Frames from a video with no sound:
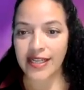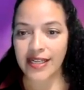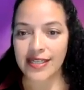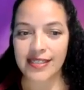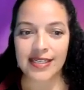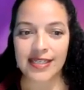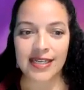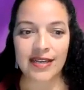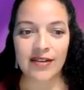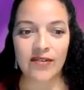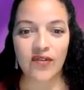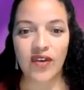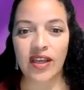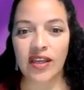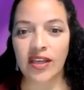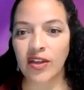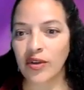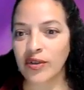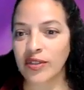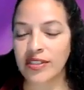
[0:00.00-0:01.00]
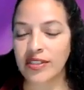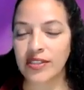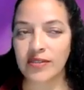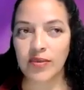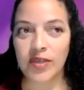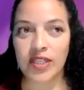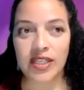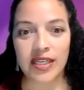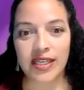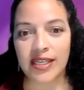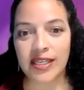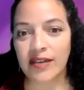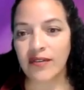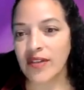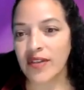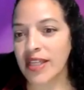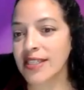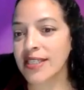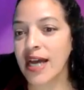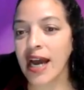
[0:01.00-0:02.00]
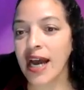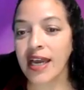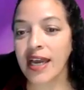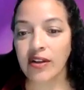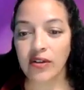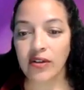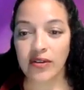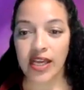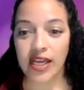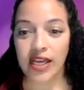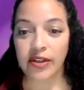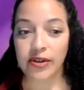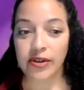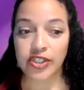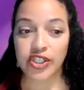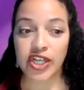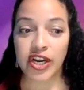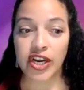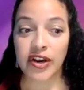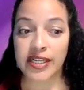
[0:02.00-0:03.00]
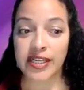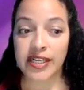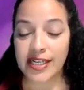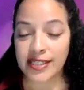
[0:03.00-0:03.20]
Is it an event, do we look at even the title that they're sharing?